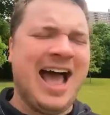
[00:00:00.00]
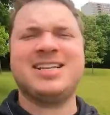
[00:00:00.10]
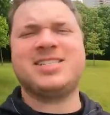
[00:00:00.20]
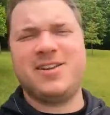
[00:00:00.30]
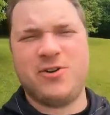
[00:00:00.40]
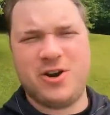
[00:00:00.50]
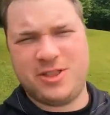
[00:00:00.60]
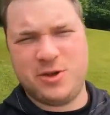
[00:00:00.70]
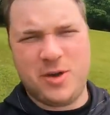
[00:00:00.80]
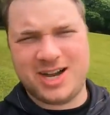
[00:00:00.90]
asking for
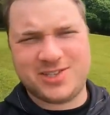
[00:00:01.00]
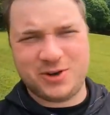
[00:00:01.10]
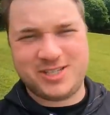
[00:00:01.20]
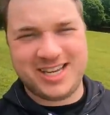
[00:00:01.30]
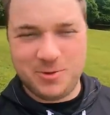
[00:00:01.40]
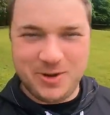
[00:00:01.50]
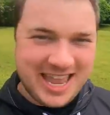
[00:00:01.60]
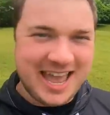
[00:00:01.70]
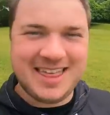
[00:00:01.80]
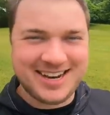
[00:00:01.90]
another Box Fort City week,
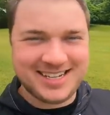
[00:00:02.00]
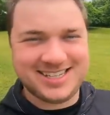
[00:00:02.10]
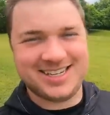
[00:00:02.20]
and that is